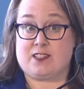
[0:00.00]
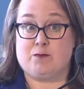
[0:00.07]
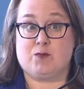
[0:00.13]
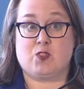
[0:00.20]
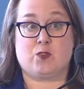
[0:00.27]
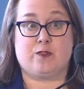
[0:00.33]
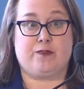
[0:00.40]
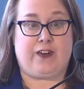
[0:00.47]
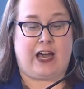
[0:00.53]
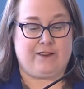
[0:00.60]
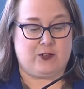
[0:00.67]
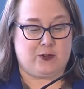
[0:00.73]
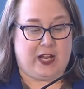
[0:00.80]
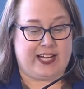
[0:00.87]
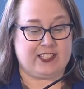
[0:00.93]
so the
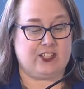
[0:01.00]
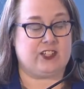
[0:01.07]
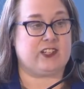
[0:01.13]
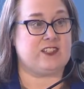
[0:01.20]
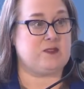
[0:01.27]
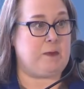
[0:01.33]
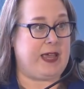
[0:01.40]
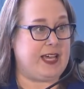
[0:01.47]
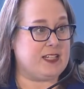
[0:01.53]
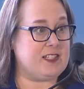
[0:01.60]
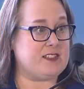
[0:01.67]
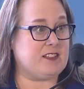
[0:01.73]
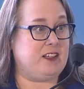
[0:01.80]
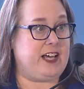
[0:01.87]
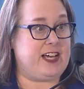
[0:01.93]
509 could expand its
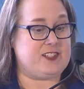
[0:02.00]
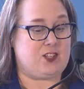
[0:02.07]
class